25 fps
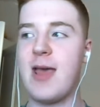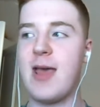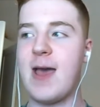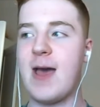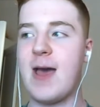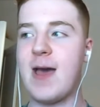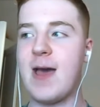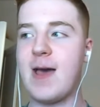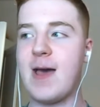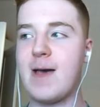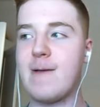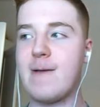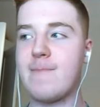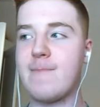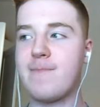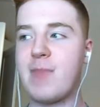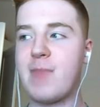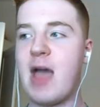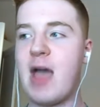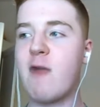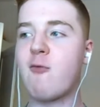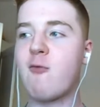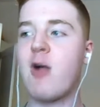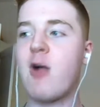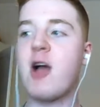
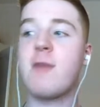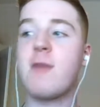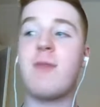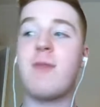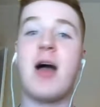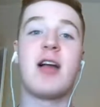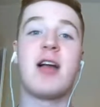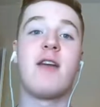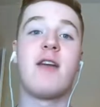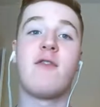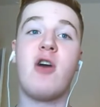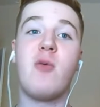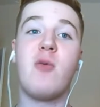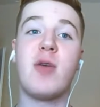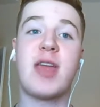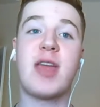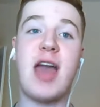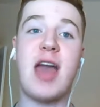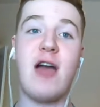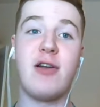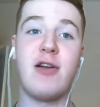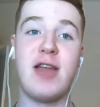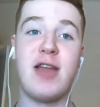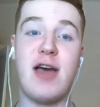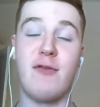At right back, I've gone with
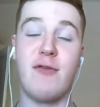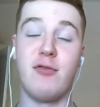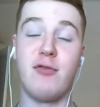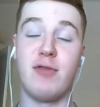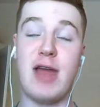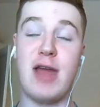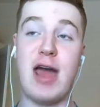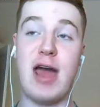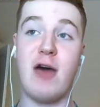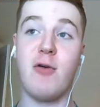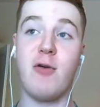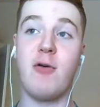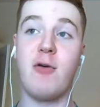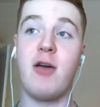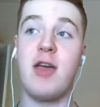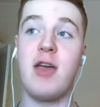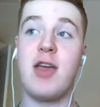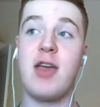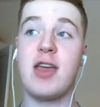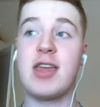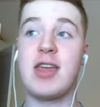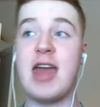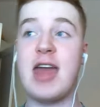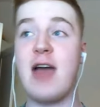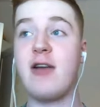Gary Neville. Now
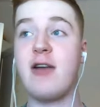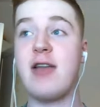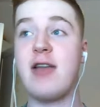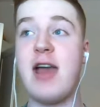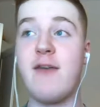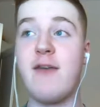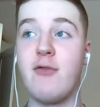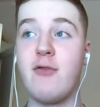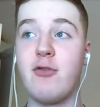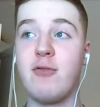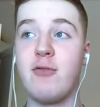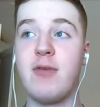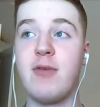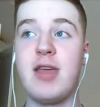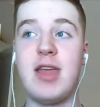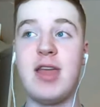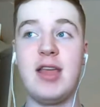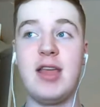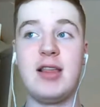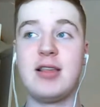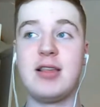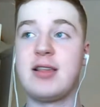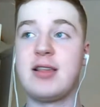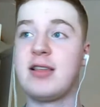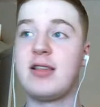Gary Neville
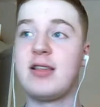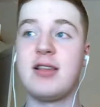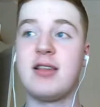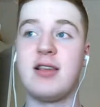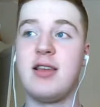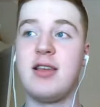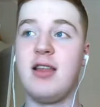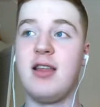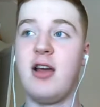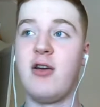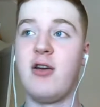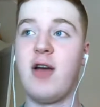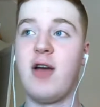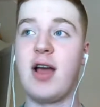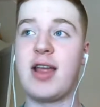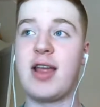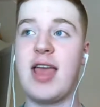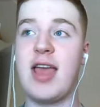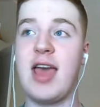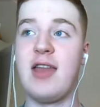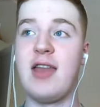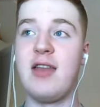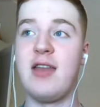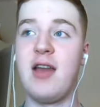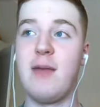is
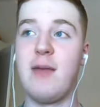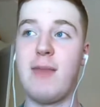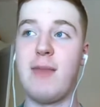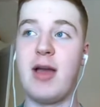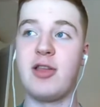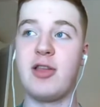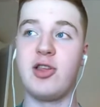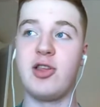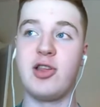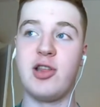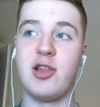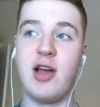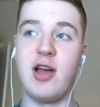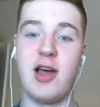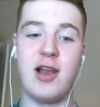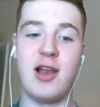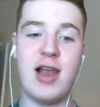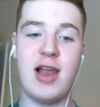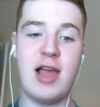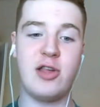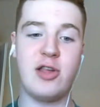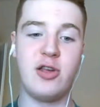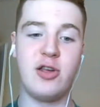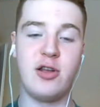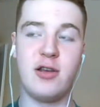again a Manchester United
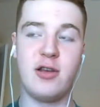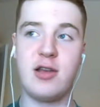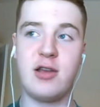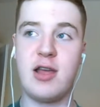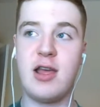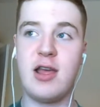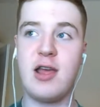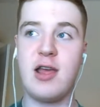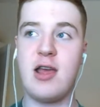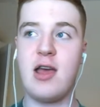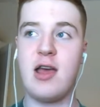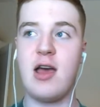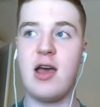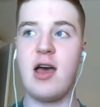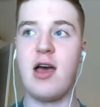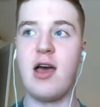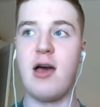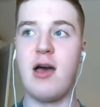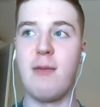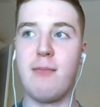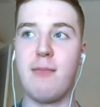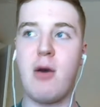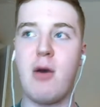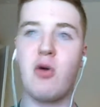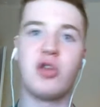legend.
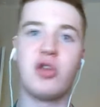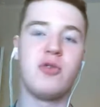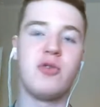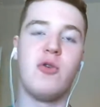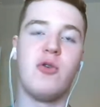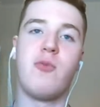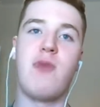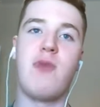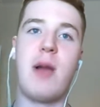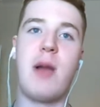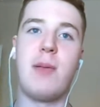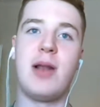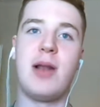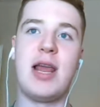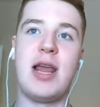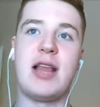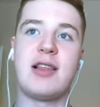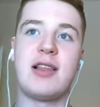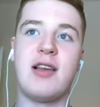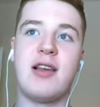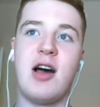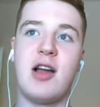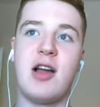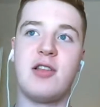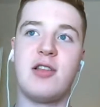Multiple Premier League
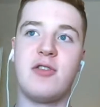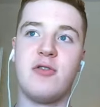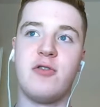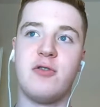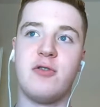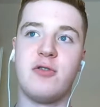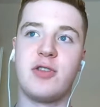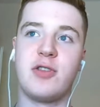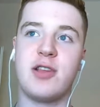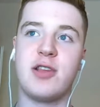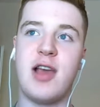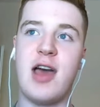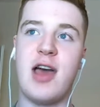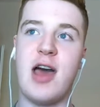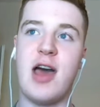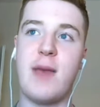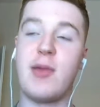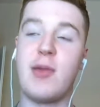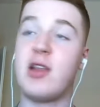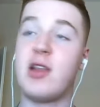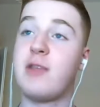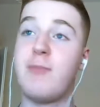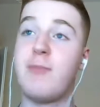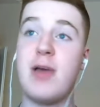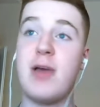titles, and
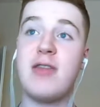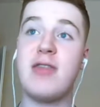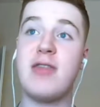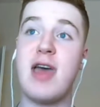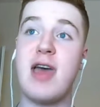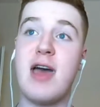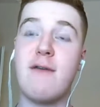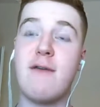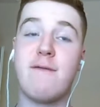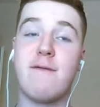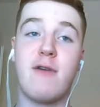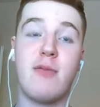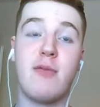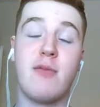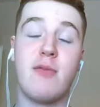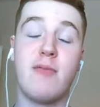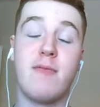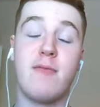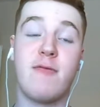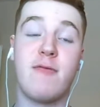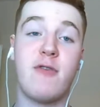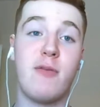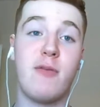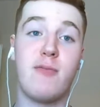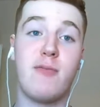has been there
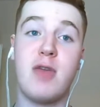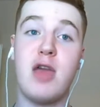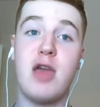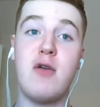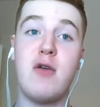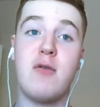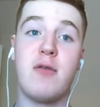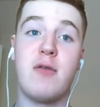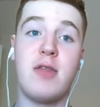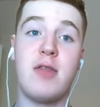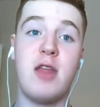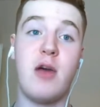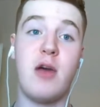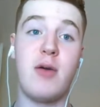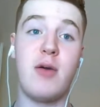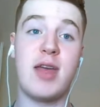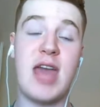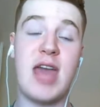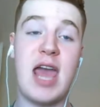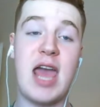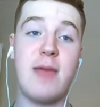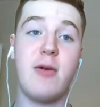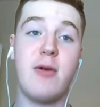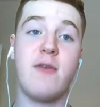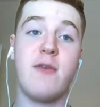from youth. He
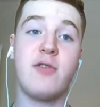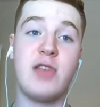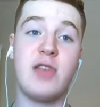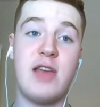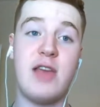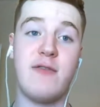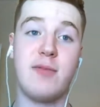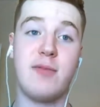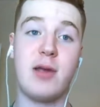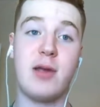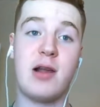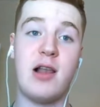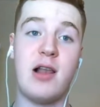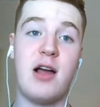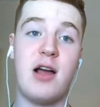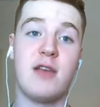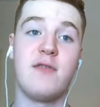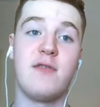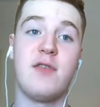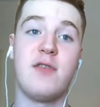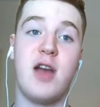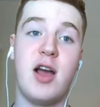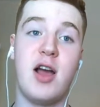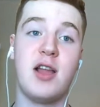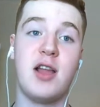came obviously from the class
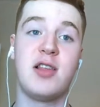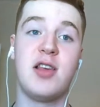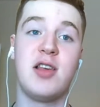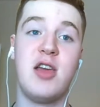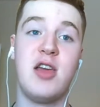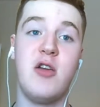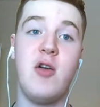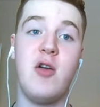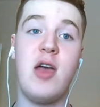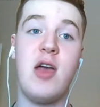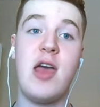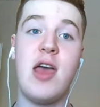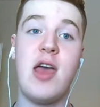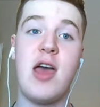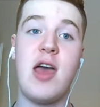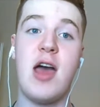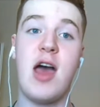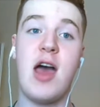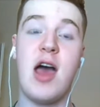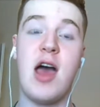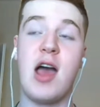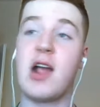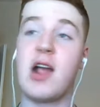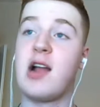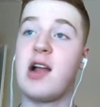of '92,
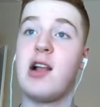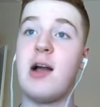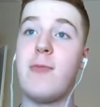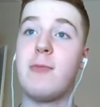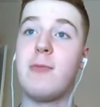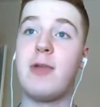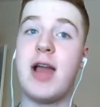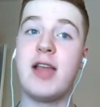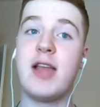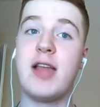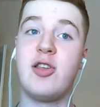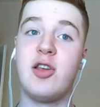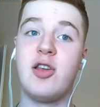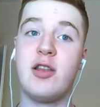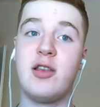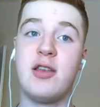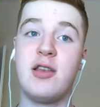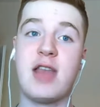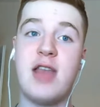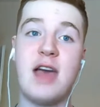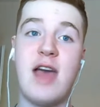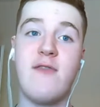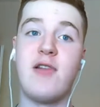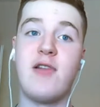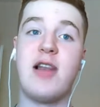a club legend.
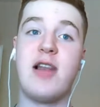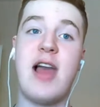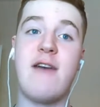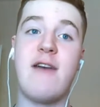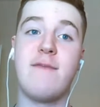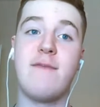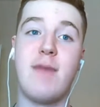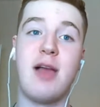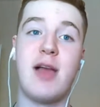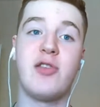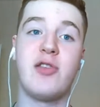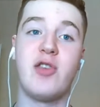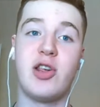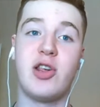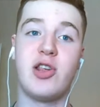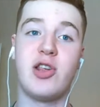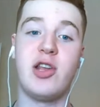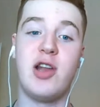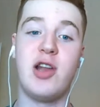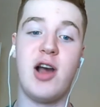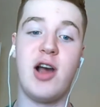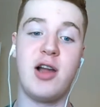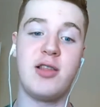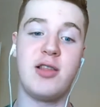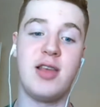Never left Manchester
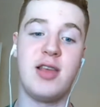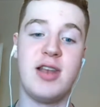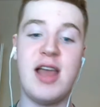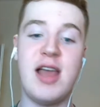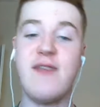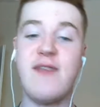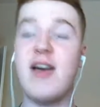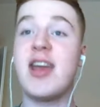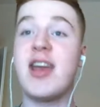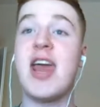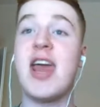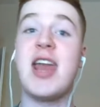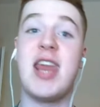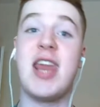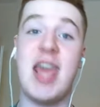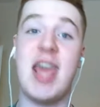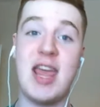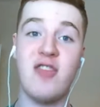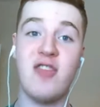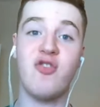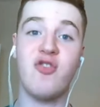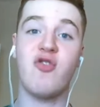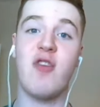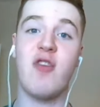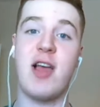United. Never had any
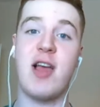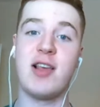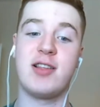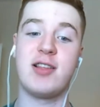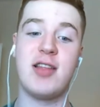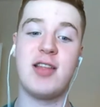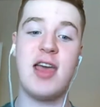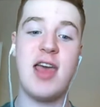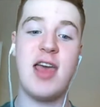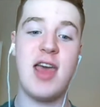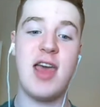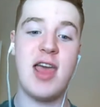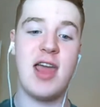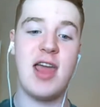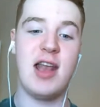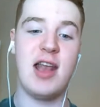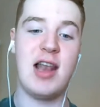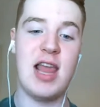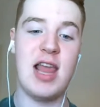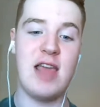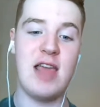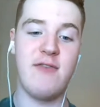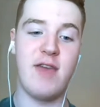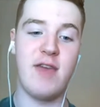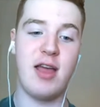interest in
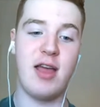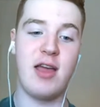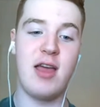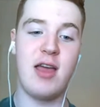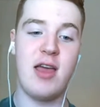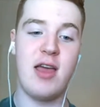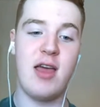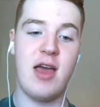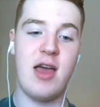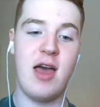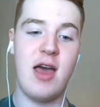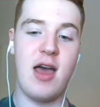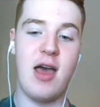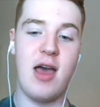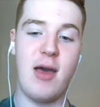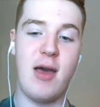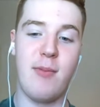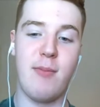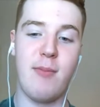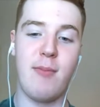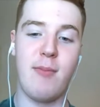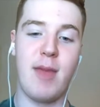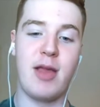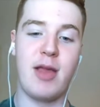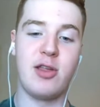leaving
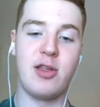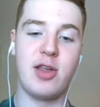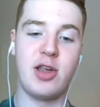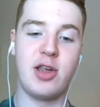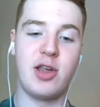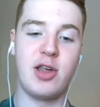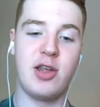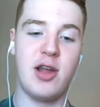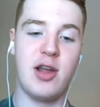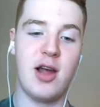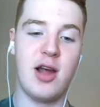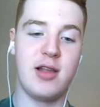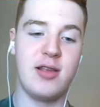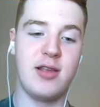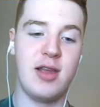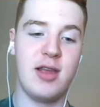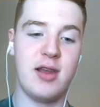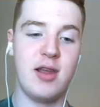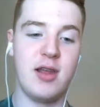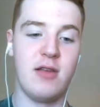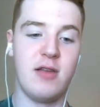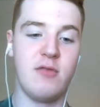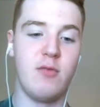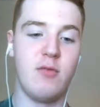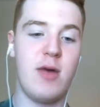Manchester United
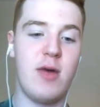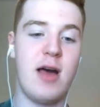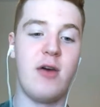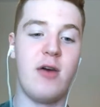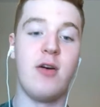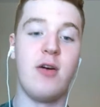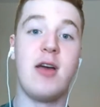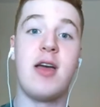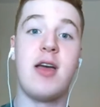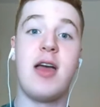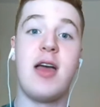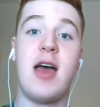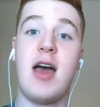as well.